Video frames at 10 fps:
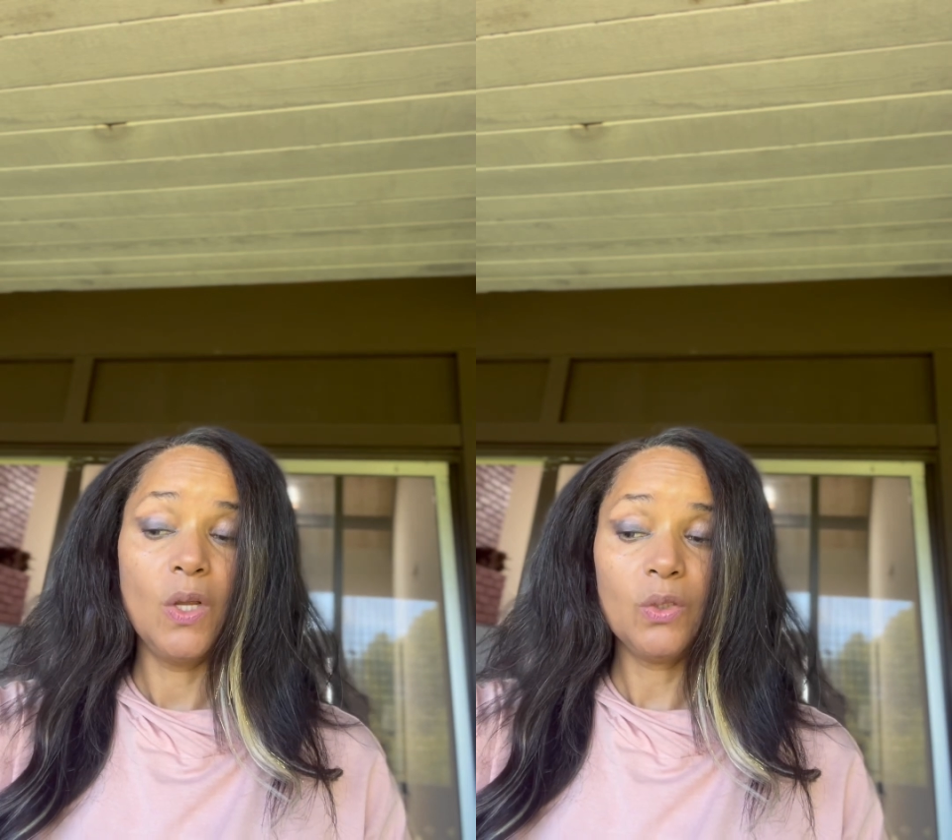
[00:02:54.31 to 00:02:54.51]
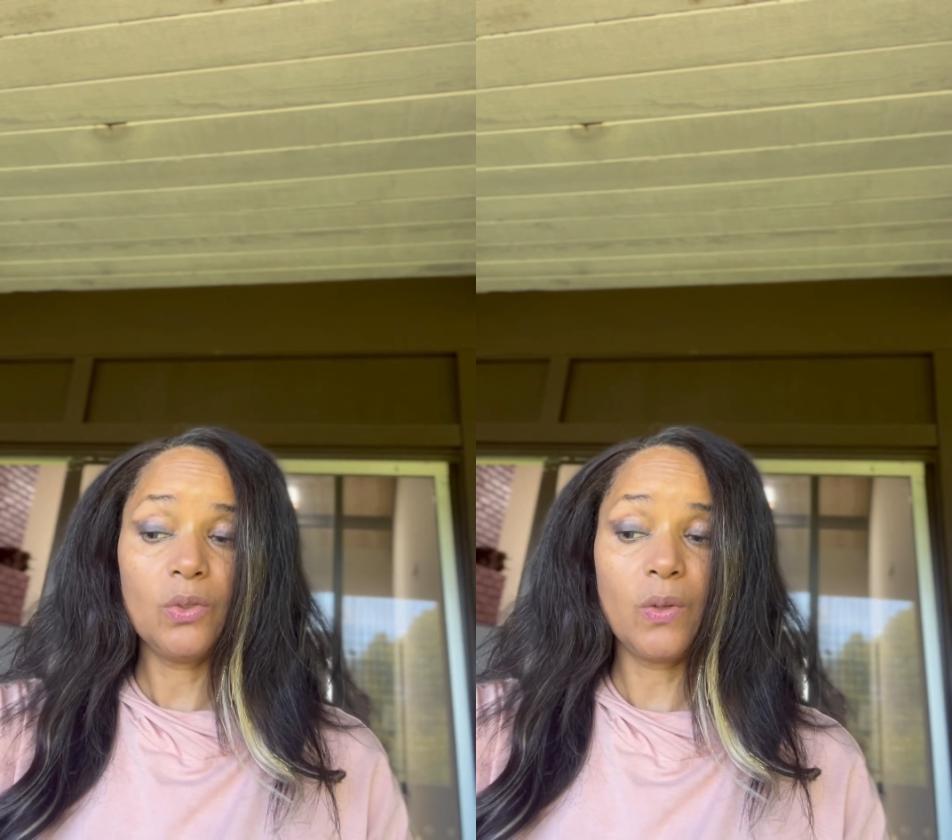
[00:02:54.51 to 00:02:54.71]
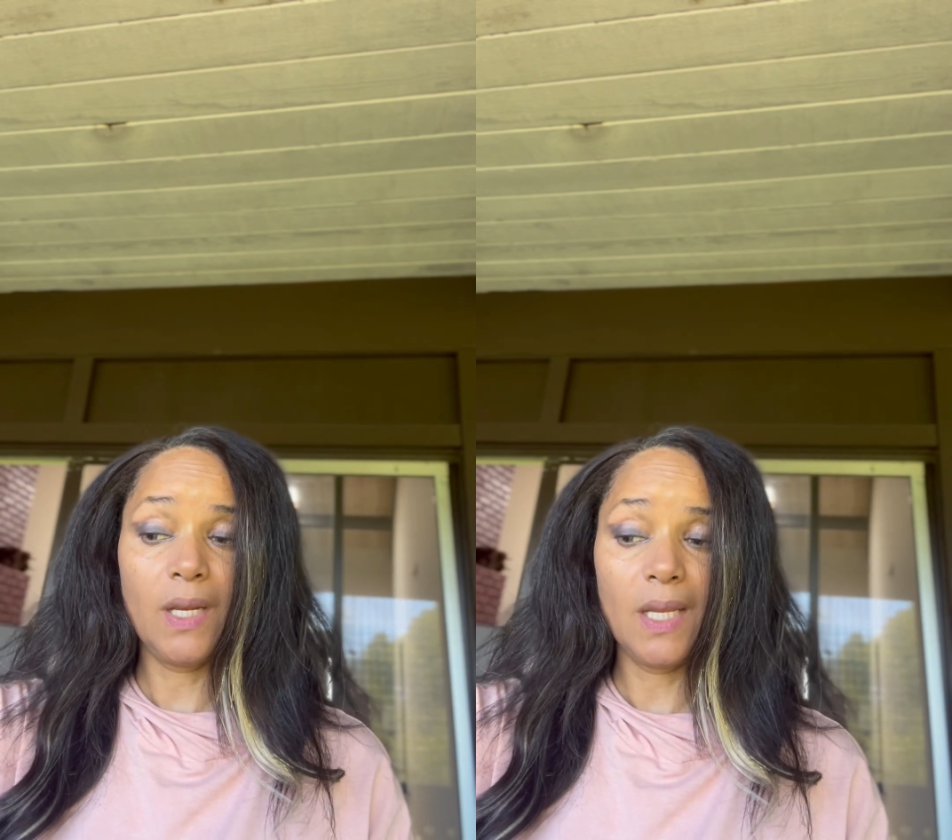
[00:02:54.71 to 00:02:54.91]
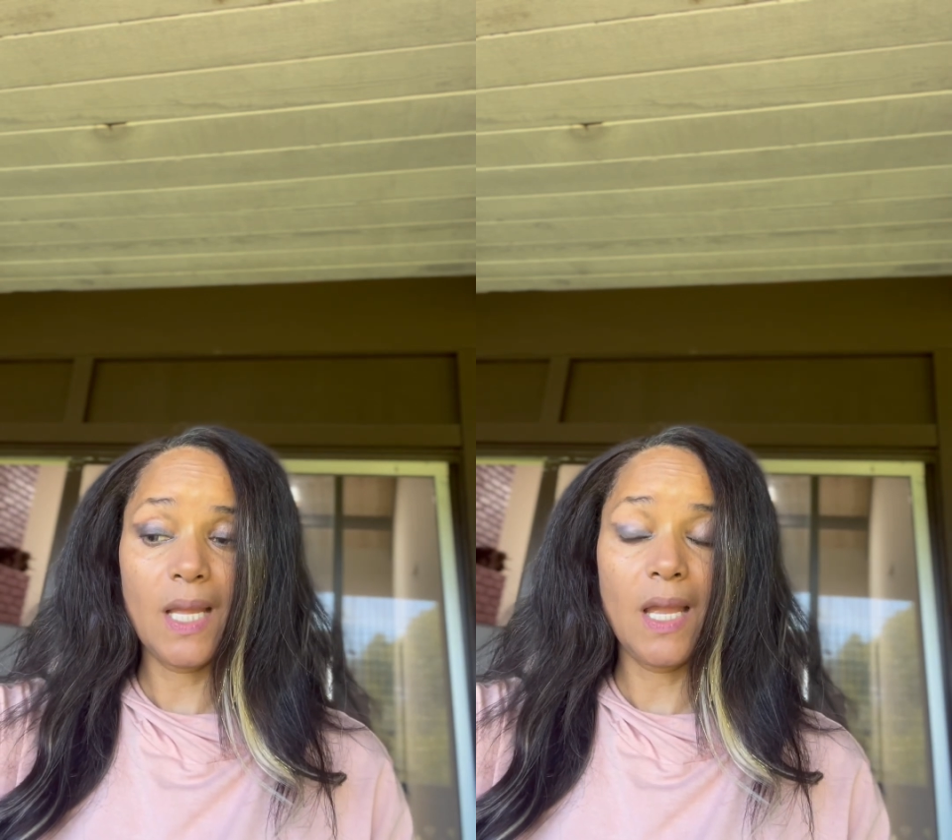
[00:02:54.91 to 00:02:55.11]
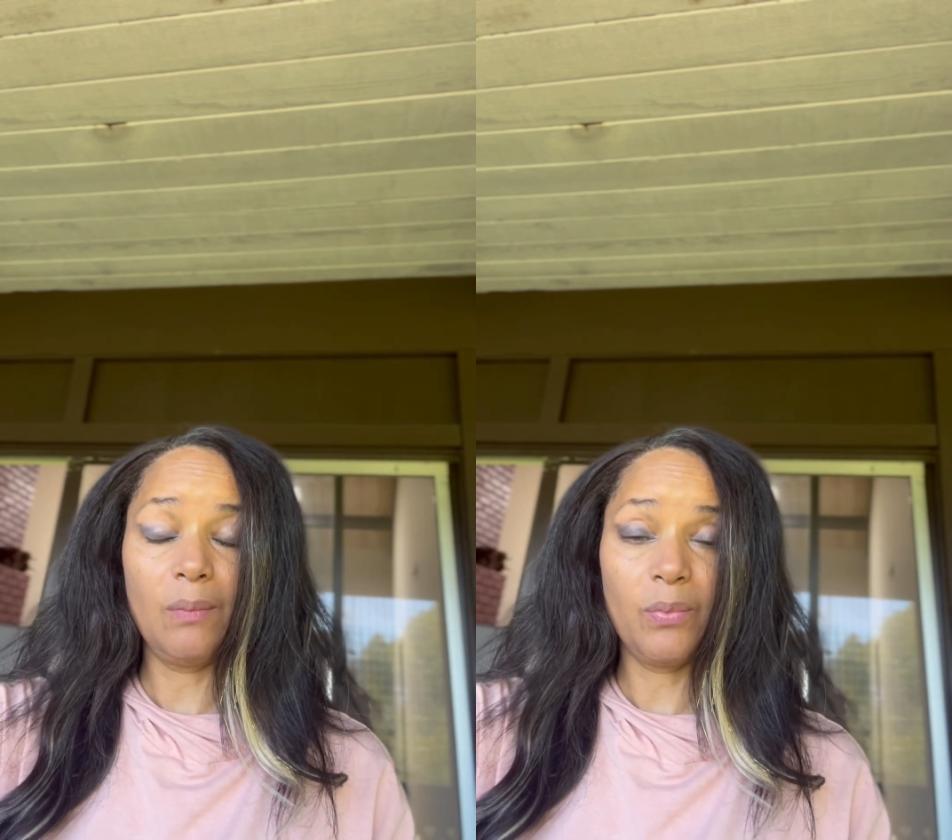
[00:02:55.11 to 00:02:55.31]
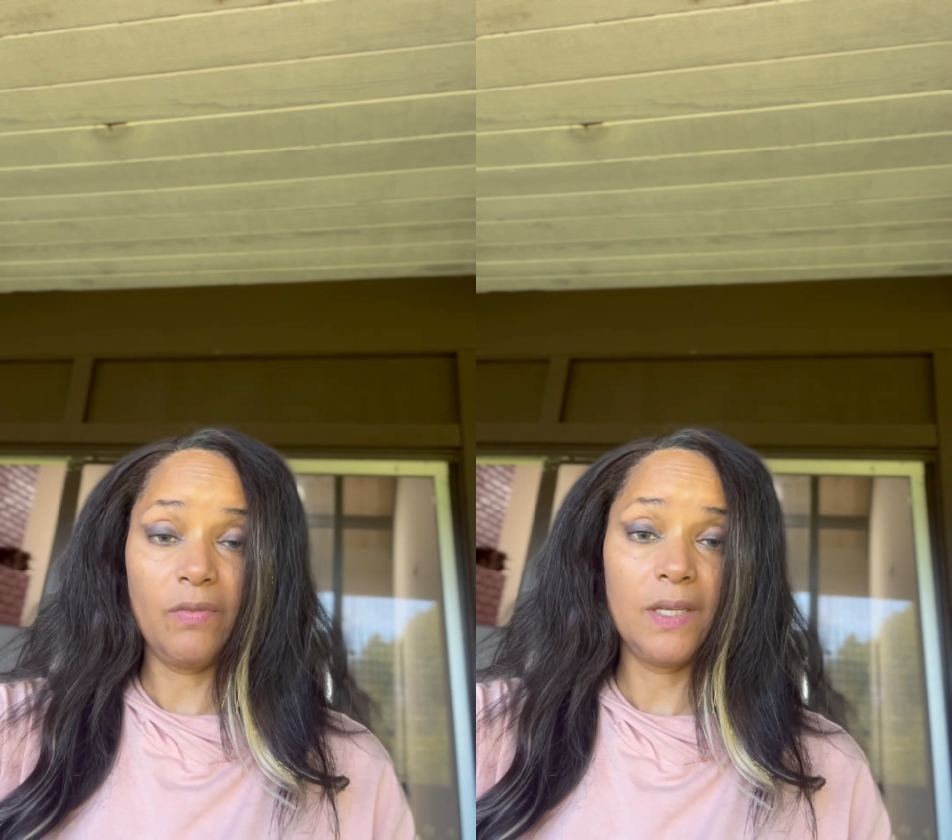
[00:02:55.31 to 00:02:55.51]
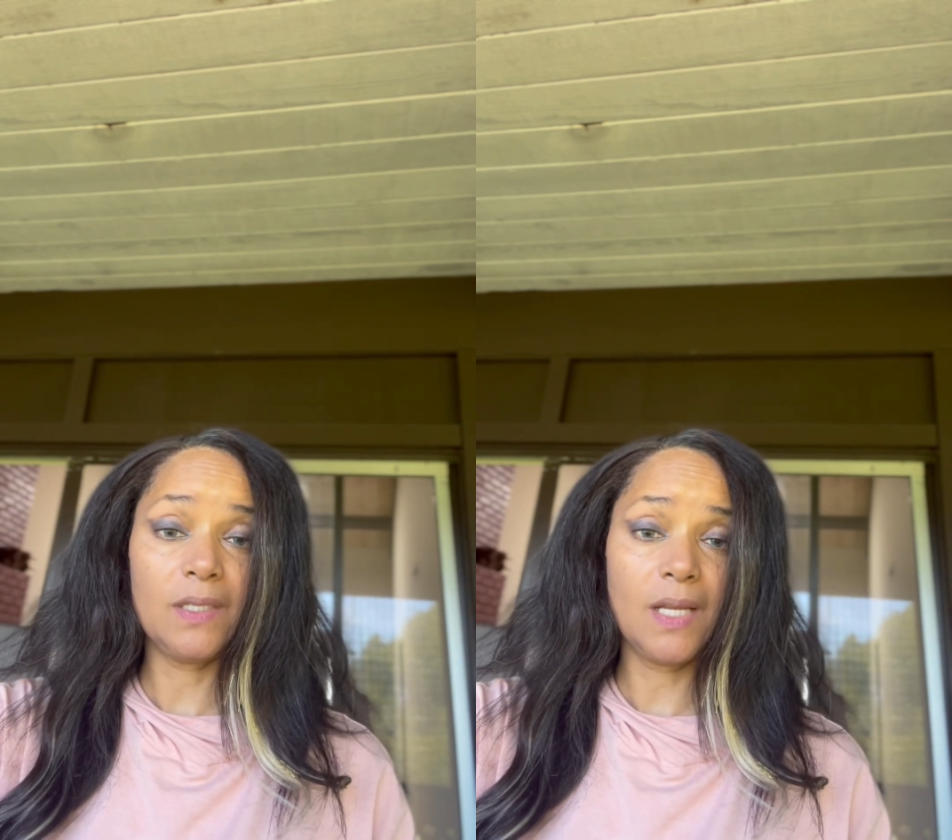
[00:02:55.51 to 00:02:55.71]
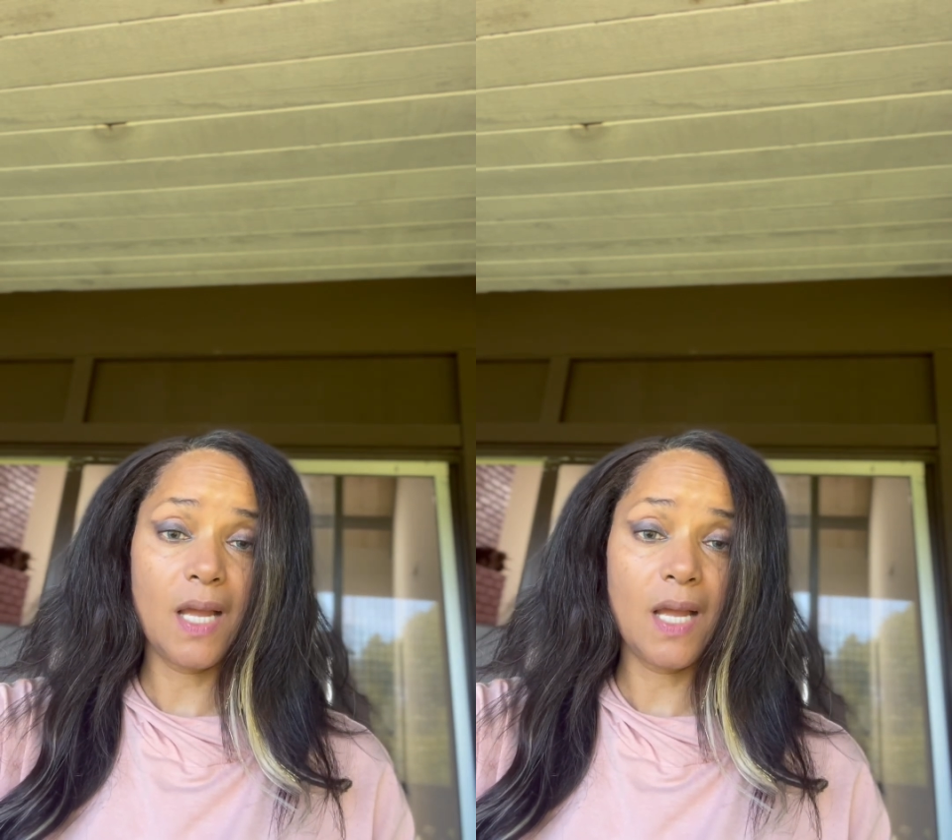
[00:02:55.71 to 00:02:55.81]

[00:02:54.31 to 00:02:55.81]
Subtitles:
to treating and preventing